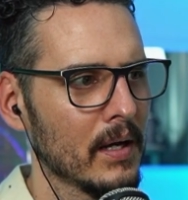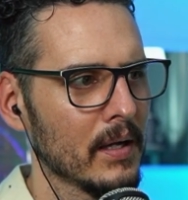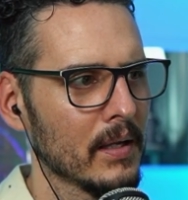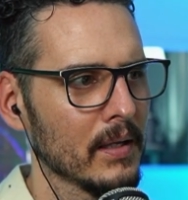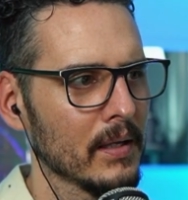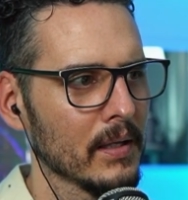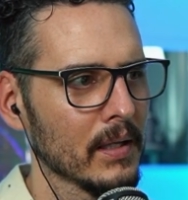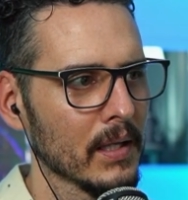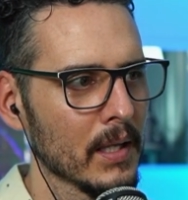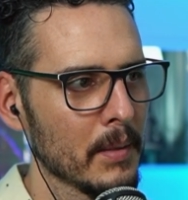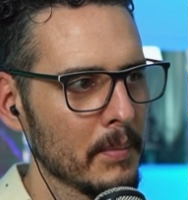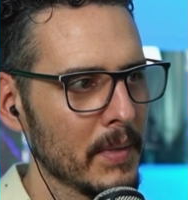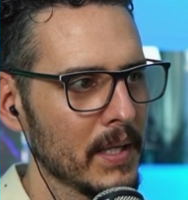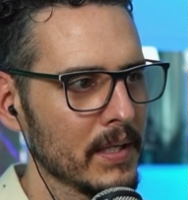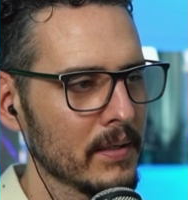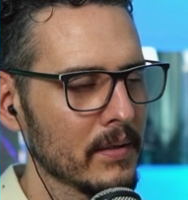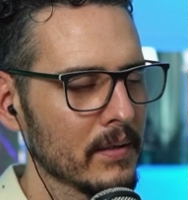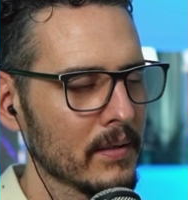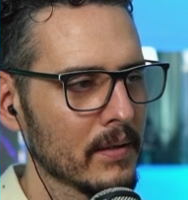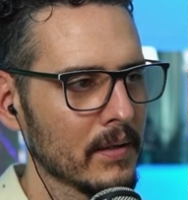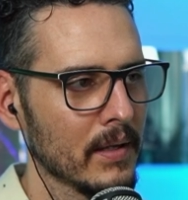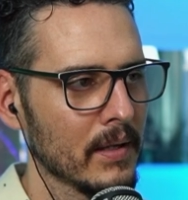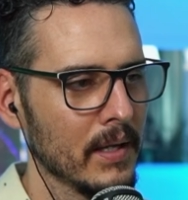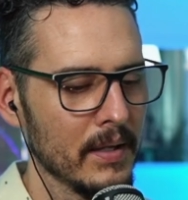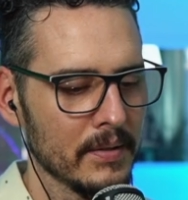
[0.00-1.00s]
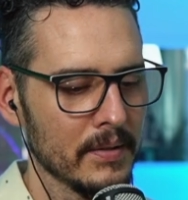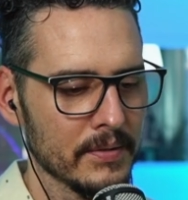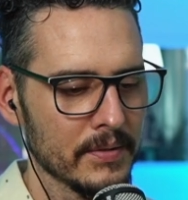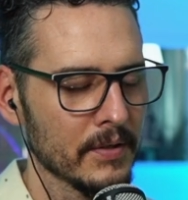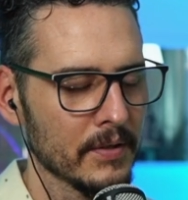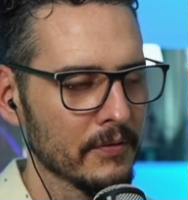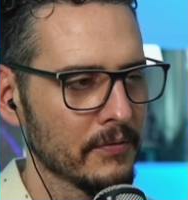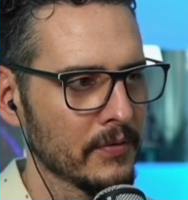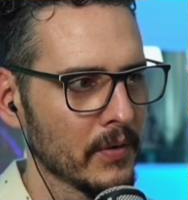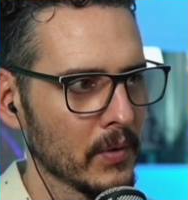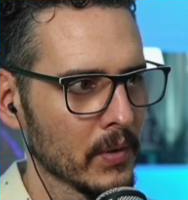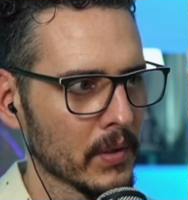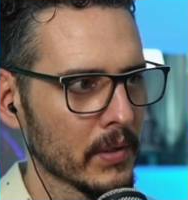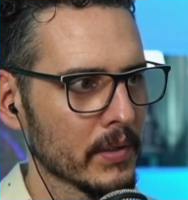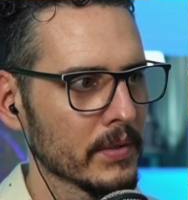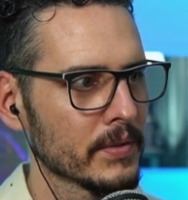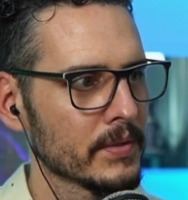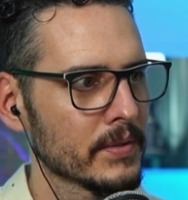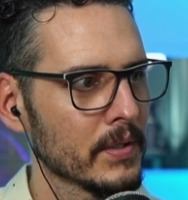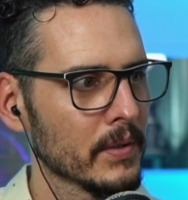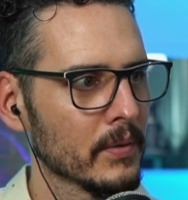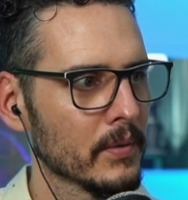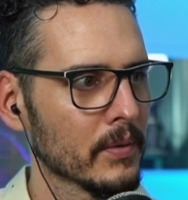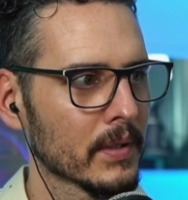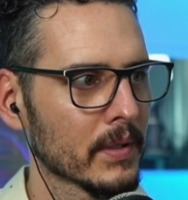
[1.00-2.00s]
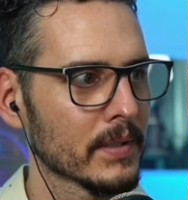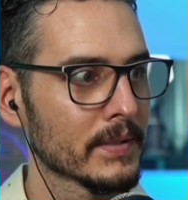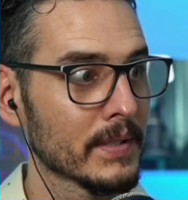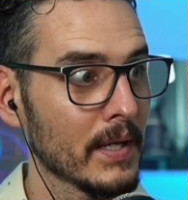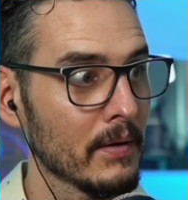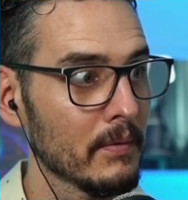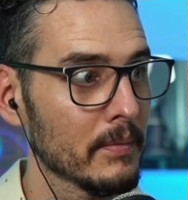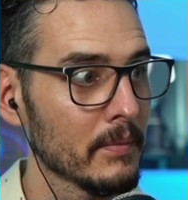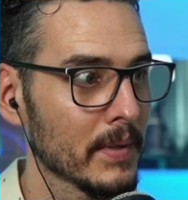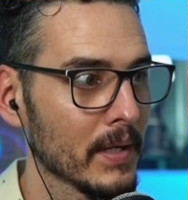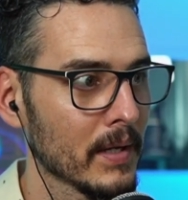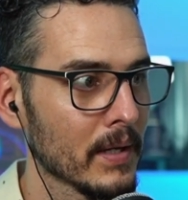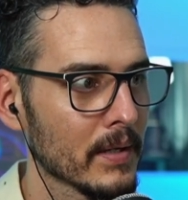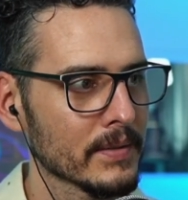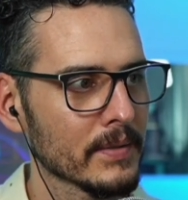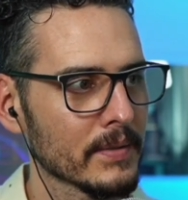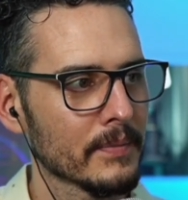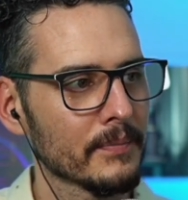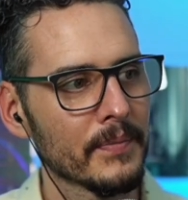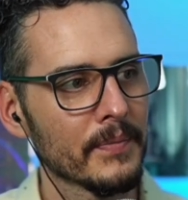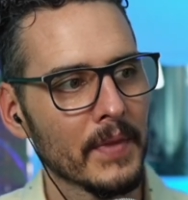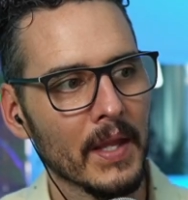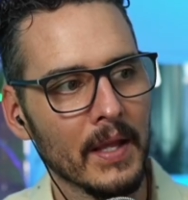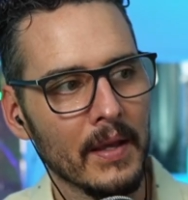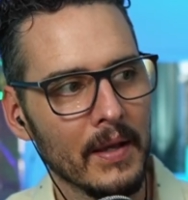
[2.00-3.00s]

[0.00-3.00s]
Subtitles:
limit it to folders too, because that would be awesome.